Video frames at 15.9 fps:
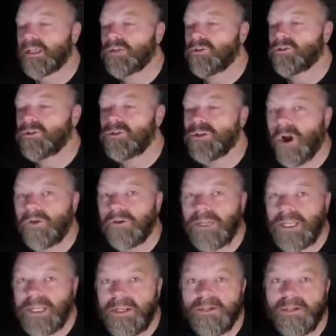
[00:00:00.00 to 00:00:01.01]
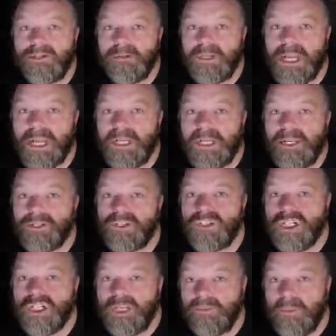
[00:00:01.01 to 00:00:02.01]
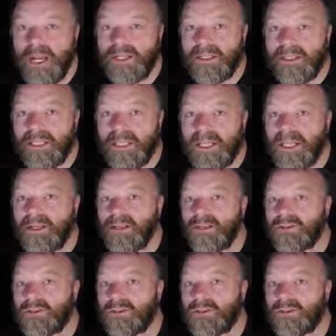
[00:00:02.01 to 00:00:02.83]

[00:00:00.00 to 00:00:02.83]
You don't need to create a Gmail account.